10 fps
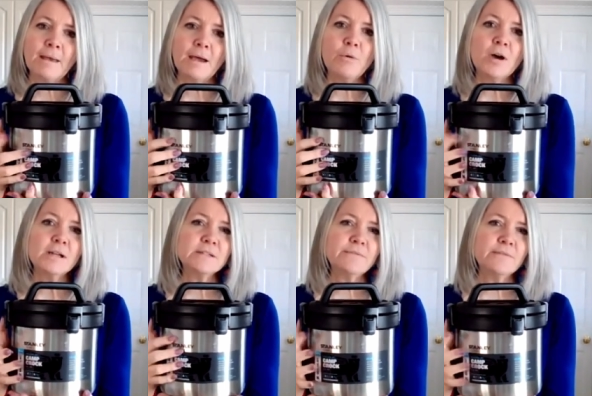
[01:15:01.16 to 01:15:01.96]
I
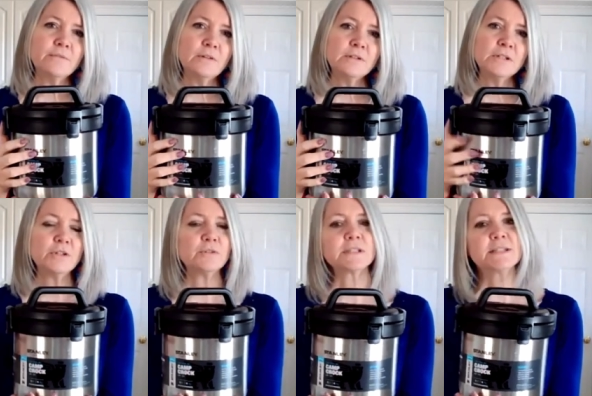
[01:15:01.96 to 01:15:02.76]
wanted to, to
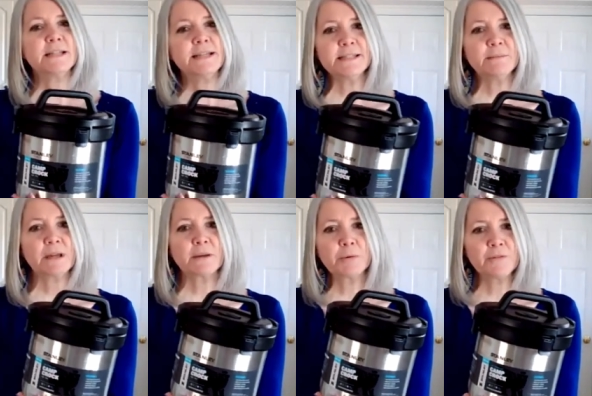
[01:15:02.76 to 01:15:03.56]
use it. Today seemed
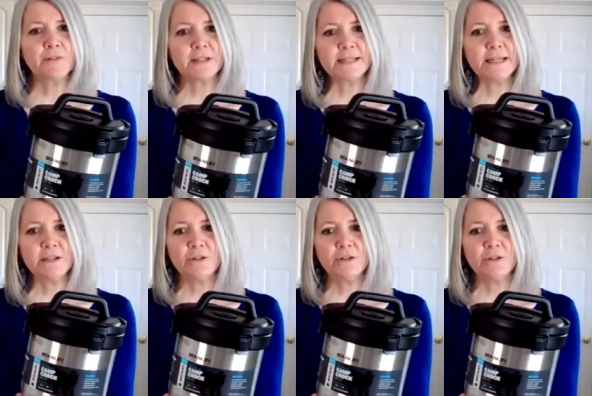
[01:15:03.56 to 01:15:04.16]
like a perfect day to